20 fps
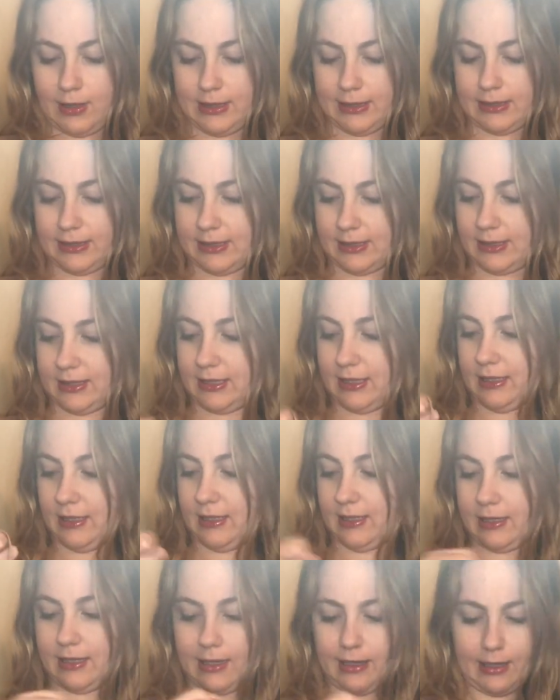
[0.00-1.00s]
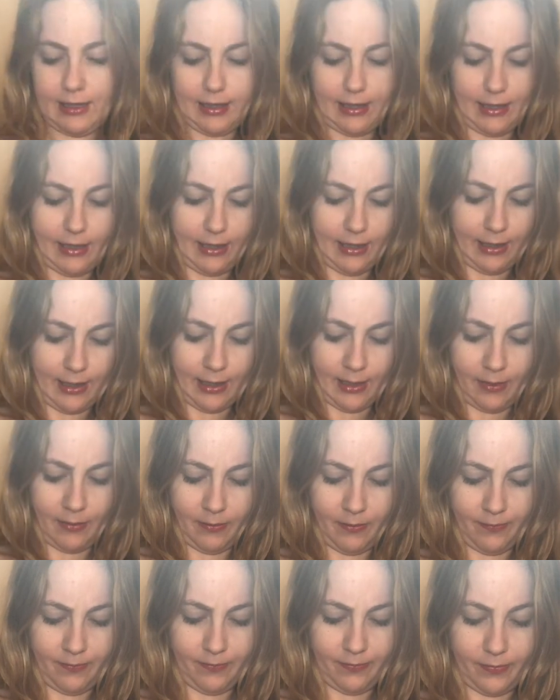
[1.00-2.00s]
Let's see, I am
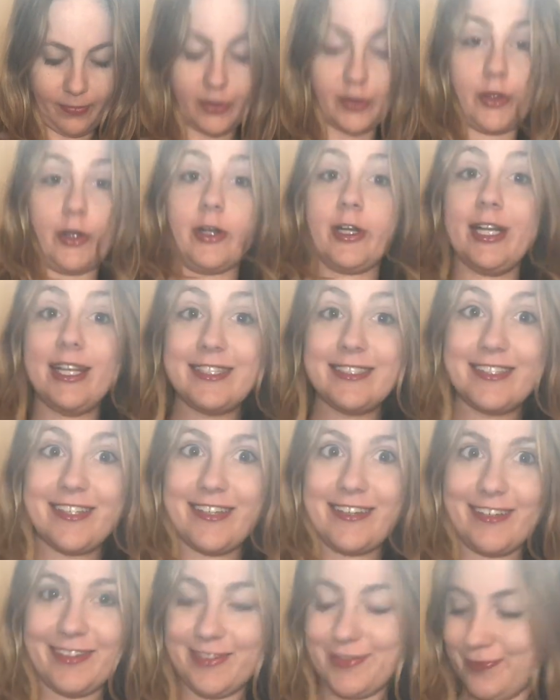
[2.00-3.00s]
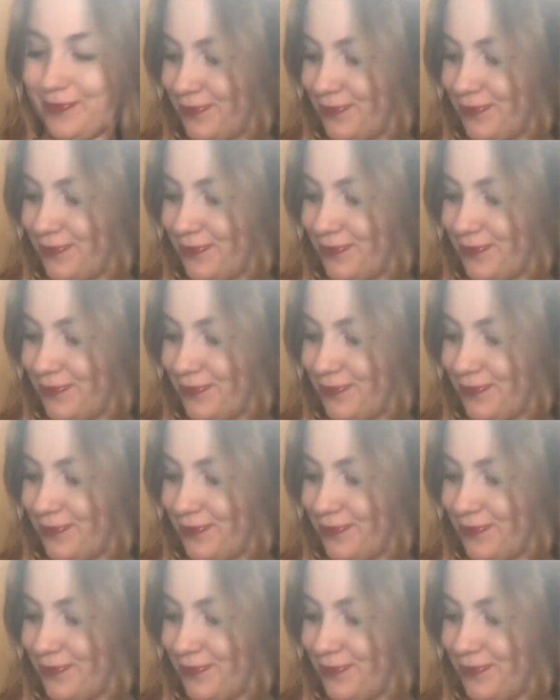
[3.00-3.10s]
32,